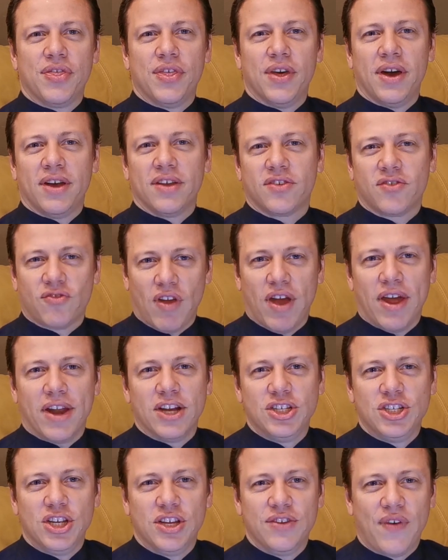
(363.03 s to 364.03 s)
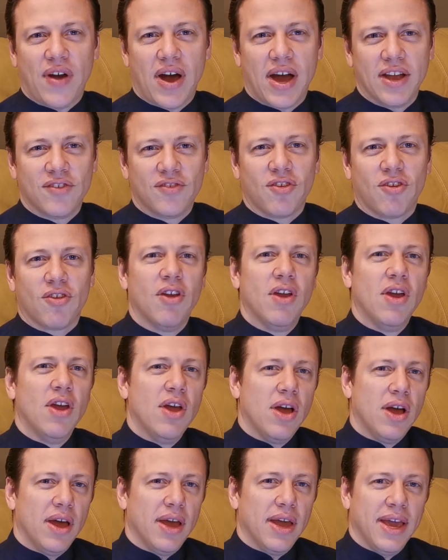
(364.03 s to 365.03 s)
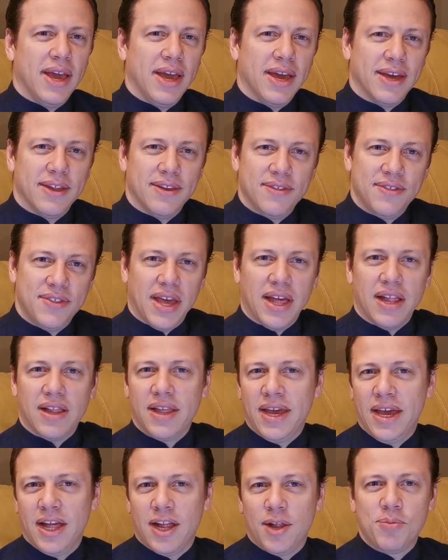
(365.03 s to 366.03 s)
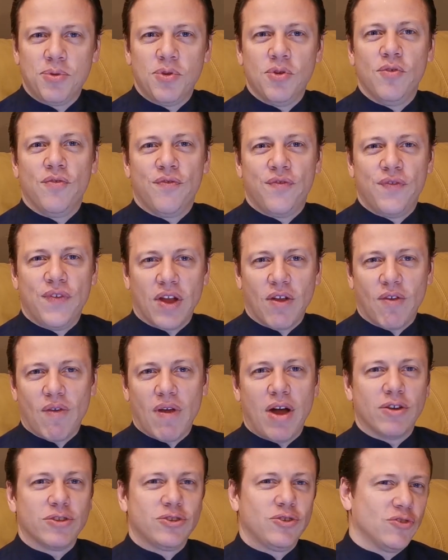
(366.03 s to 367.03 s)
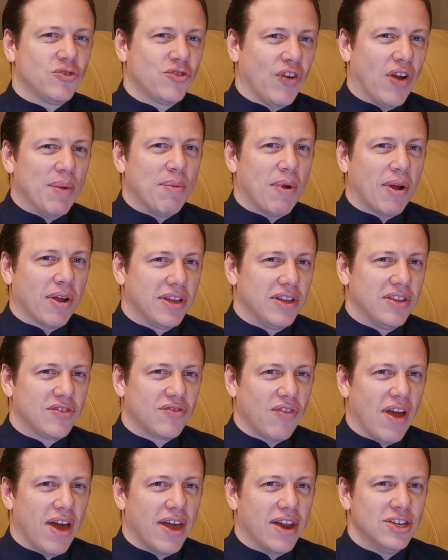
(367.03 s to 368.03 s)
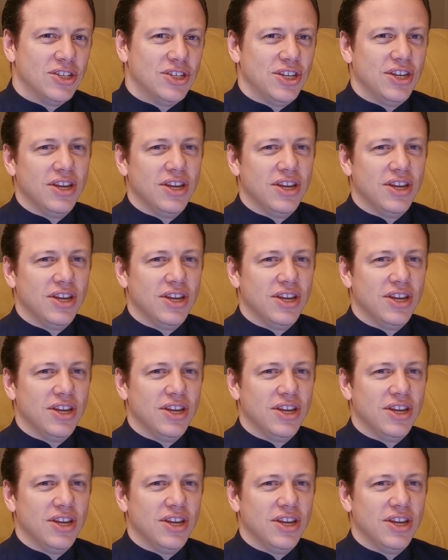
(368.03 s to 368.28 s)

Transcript: a strategy advisor, and they'll help you figure out your trademarking strategy.